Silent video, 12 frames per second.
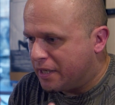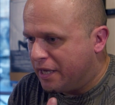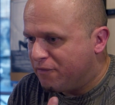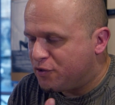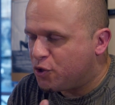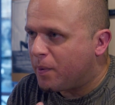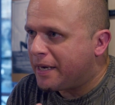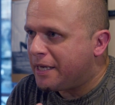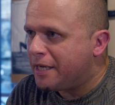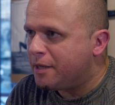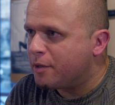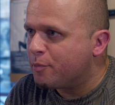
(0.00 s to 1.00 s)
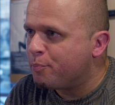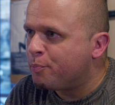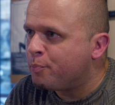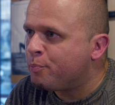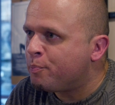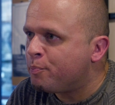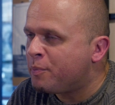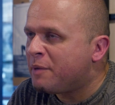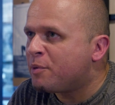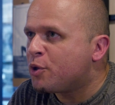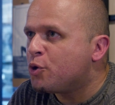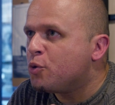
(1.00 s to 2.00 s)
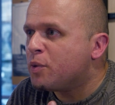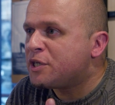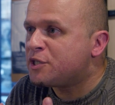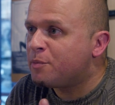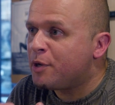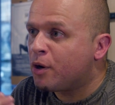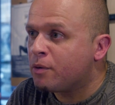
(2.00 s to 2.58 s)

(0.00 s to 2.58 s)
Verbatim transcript: give to any people who wish to be